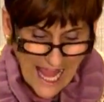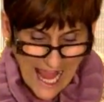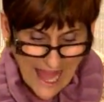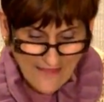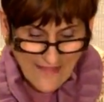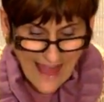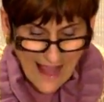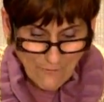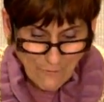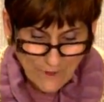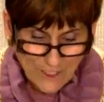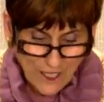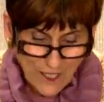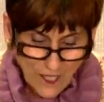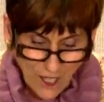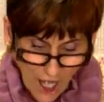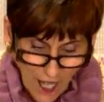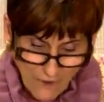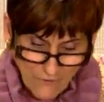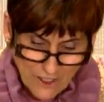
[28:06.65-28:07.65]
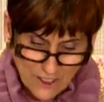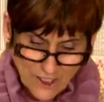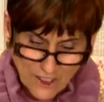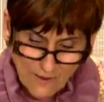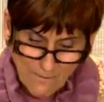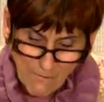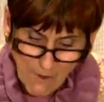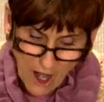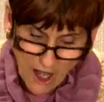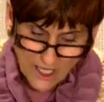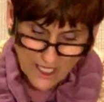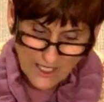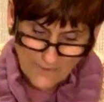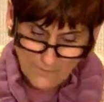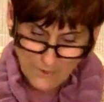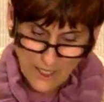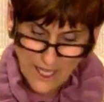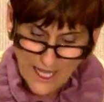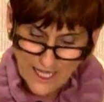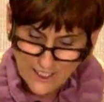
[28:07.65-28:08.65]
and that would encourage the
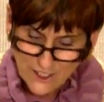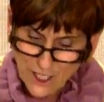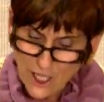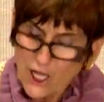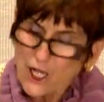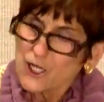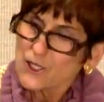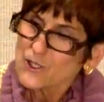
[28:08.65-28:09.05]
marketplace